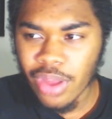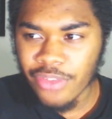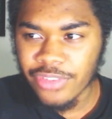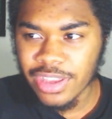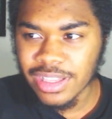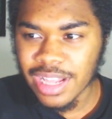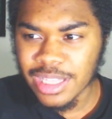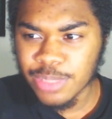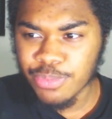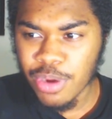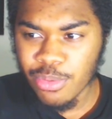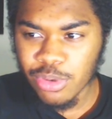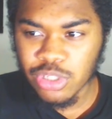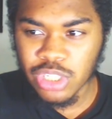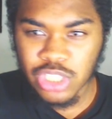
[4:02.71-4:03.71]
I think that's pretty
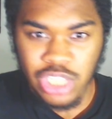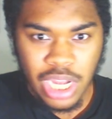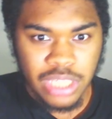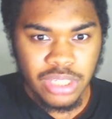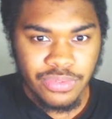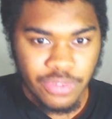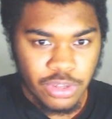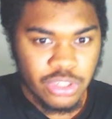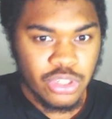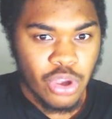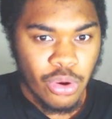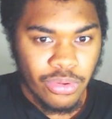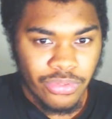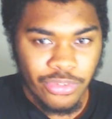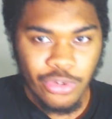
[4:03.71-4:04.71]
much the chance of us
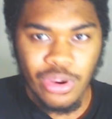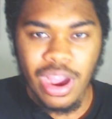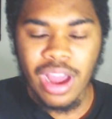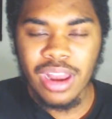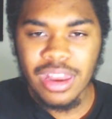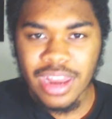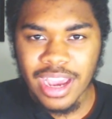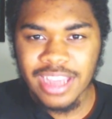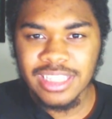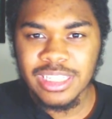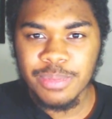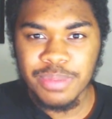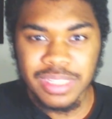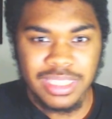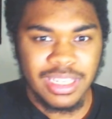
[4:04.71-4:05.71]
going through at a
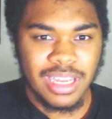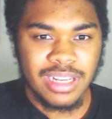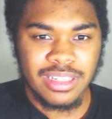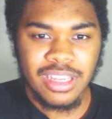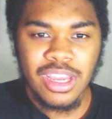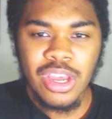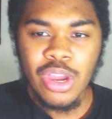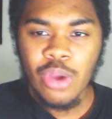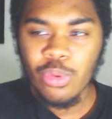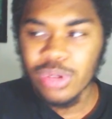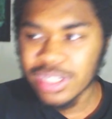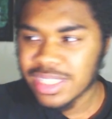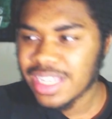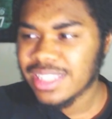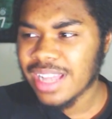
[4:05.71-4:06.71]
90%.
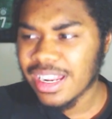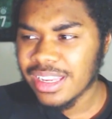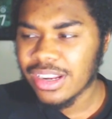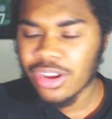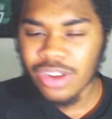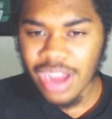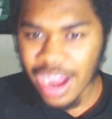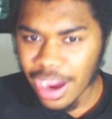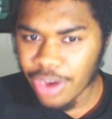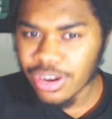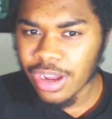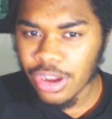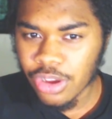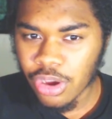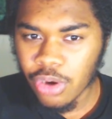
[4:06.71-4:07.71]
We'll see exactly how
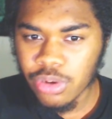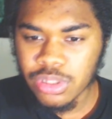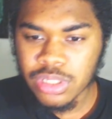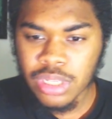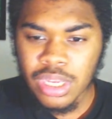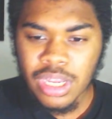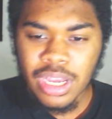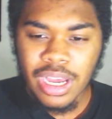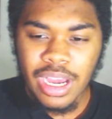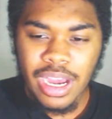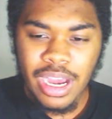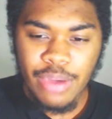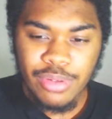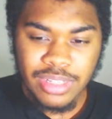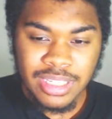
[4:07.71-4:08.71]
that goes.
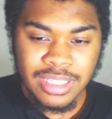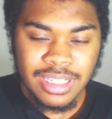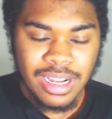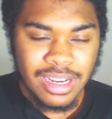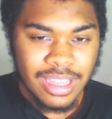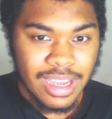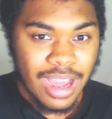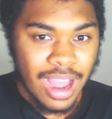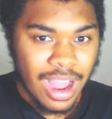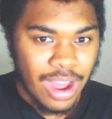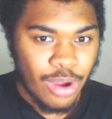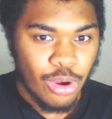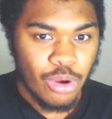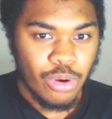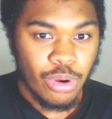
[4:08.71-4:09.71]
We'll see exactly
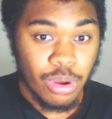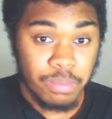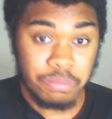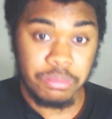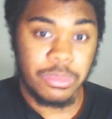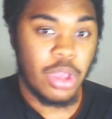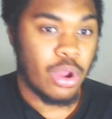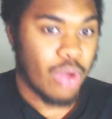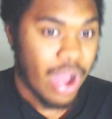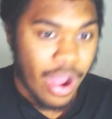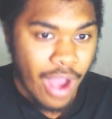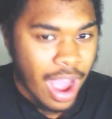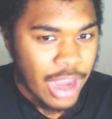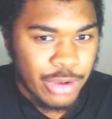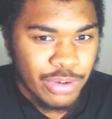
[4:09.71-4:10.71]
how how
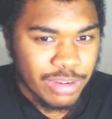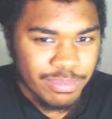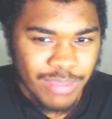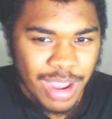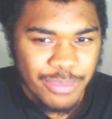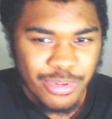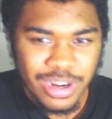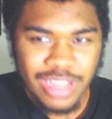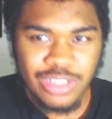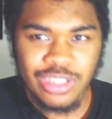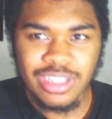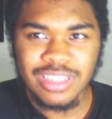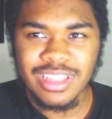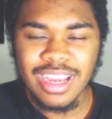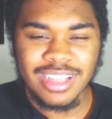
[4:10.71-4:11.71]
accurate my prediction
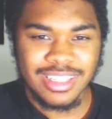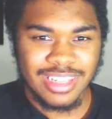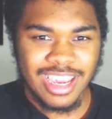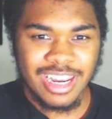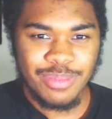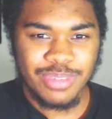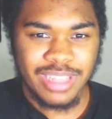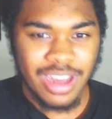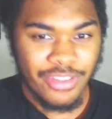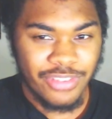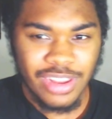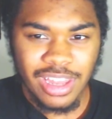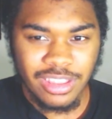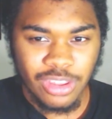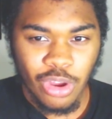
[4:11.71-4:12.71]
is that it's 90%. I
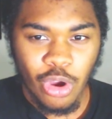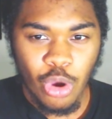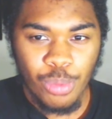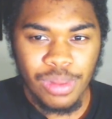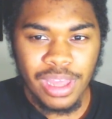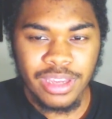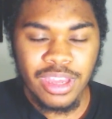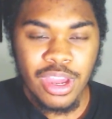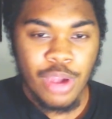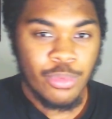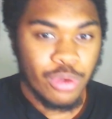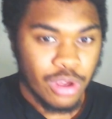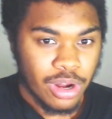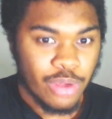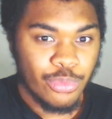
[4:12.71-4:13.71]
feel like the home leg we're
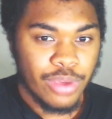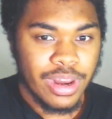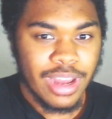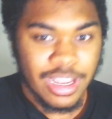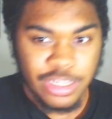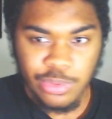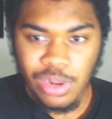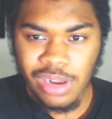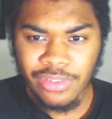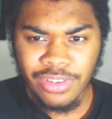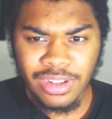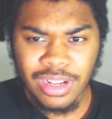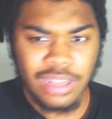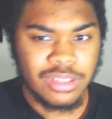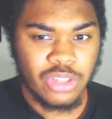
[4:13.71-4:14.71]
gonna win as well. I
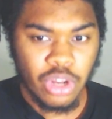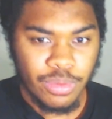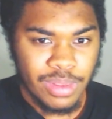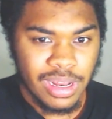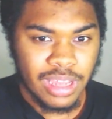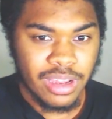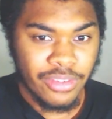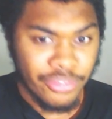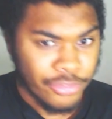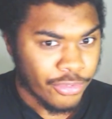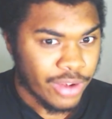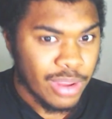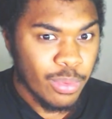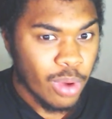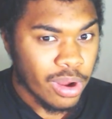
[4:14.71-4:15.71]
think that's gonna be like a
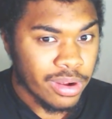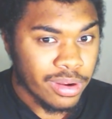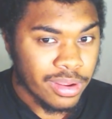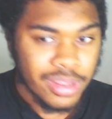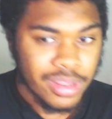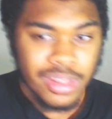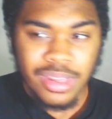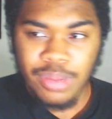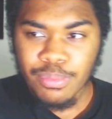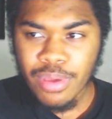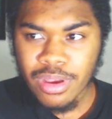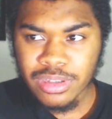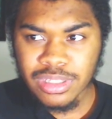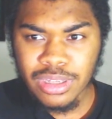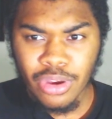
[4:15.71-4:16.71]
3-1
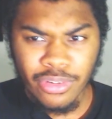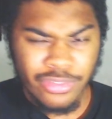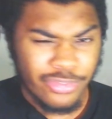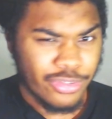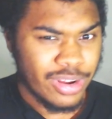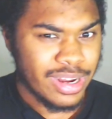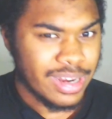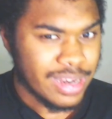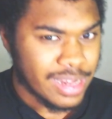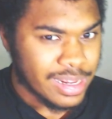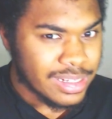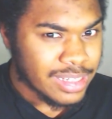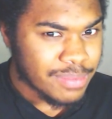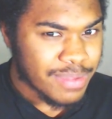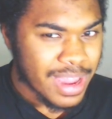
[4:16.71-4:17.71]
personally, or
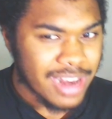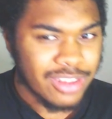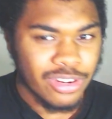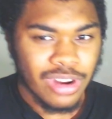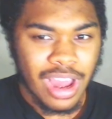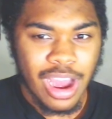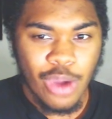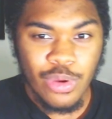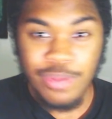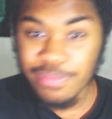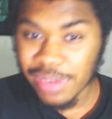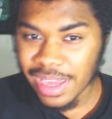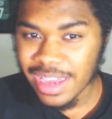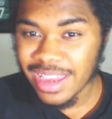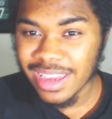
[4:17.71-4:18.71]
3-0 depending on how we
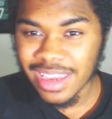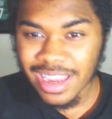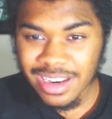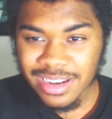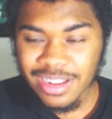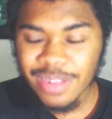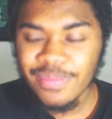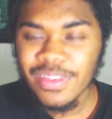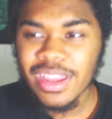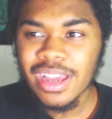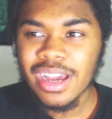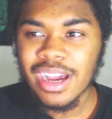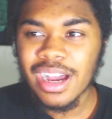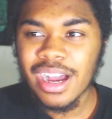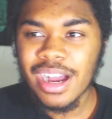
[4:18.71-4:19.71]
play again.
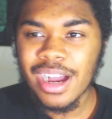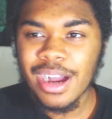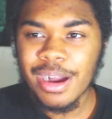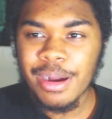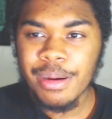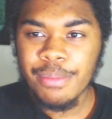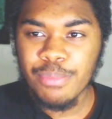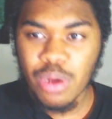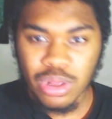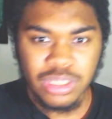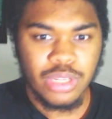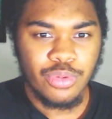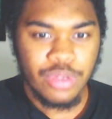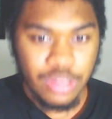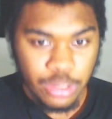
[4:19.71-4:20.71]
But
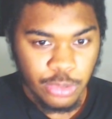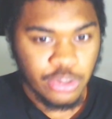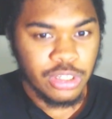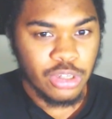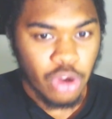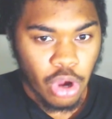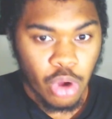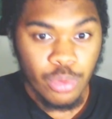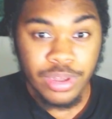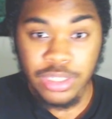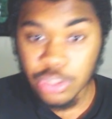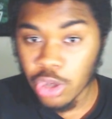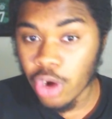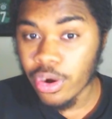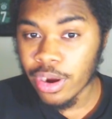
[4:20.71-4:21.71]
considering you usually always
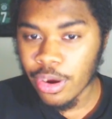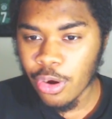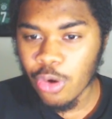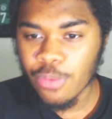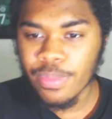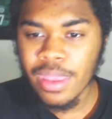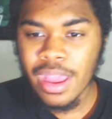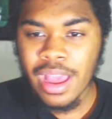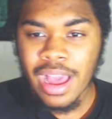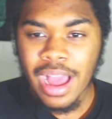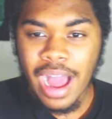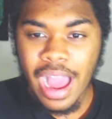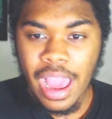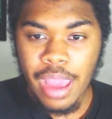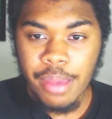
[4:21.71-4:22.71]
score at home,
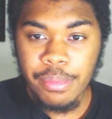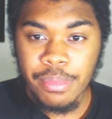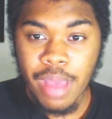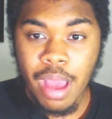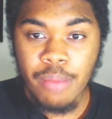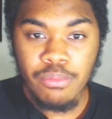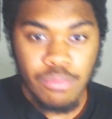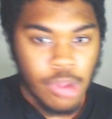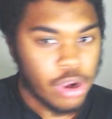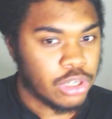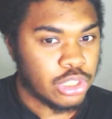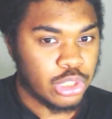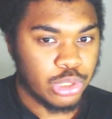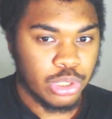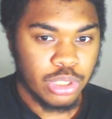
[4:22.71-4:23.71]
I am
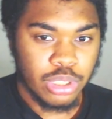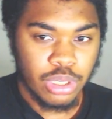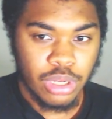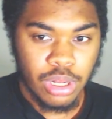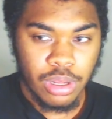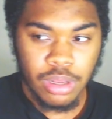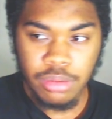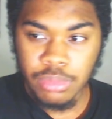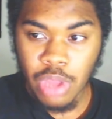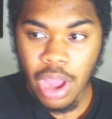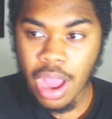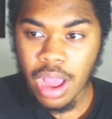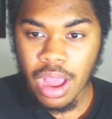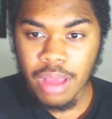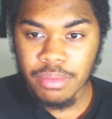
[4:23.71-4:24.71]
much
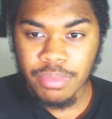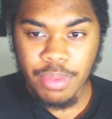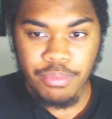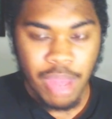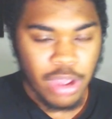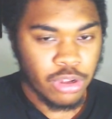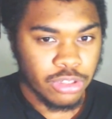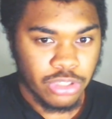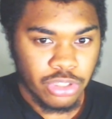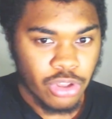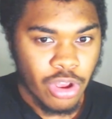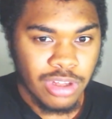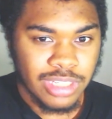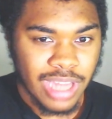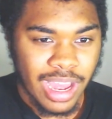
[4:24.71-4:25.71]
my
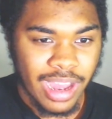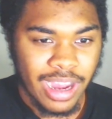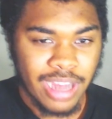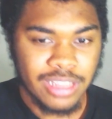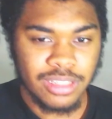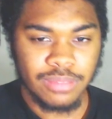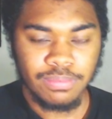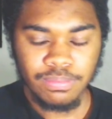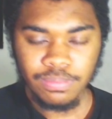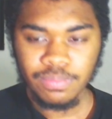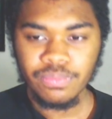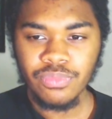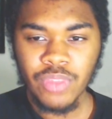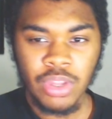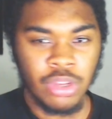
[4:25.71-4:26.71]
concerns that I had
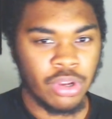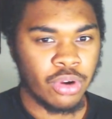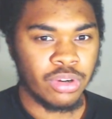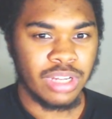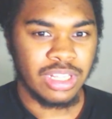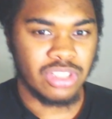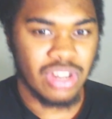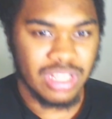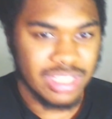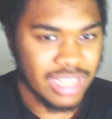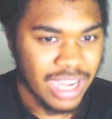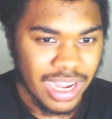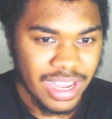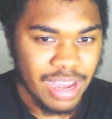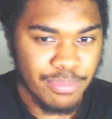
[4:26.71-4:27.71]
going into this
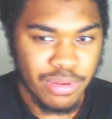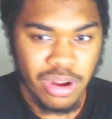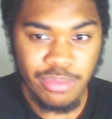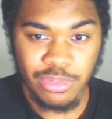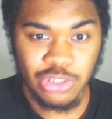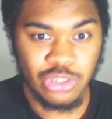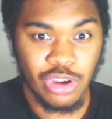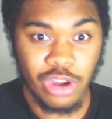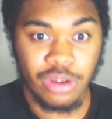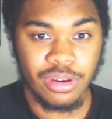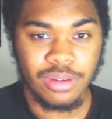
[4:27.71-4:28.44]
tie are pretty much gone.